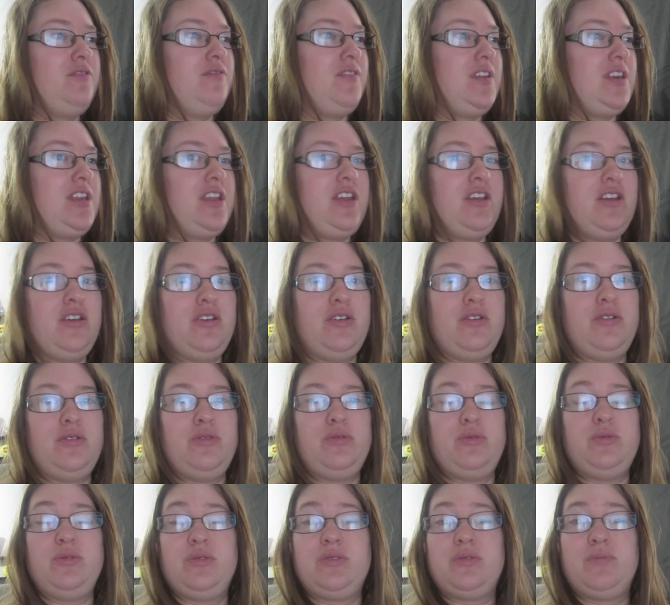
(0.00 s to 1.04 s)

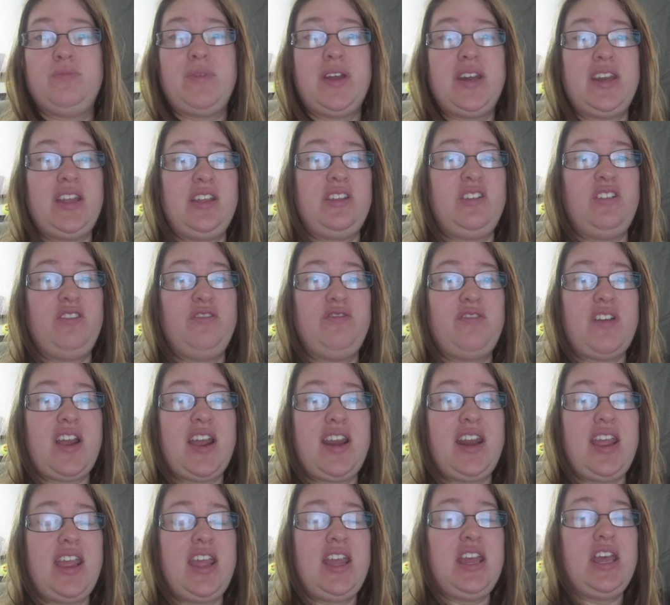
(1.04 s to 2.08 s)
videos Monday through
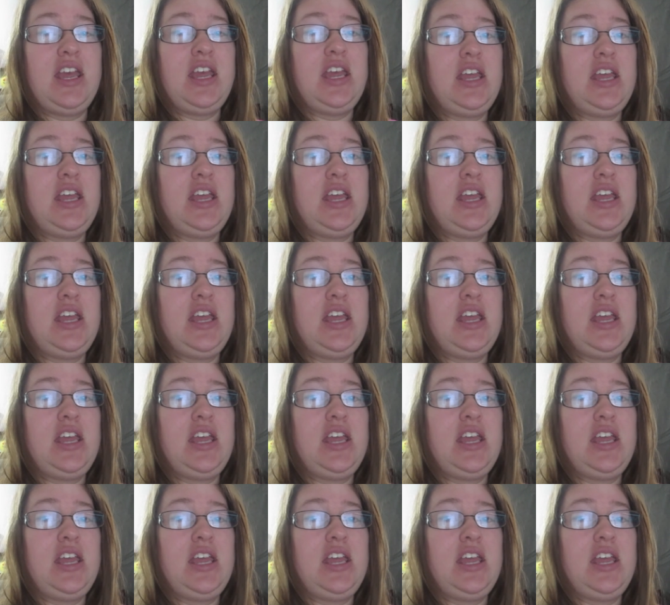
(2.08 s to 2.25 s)
Friday.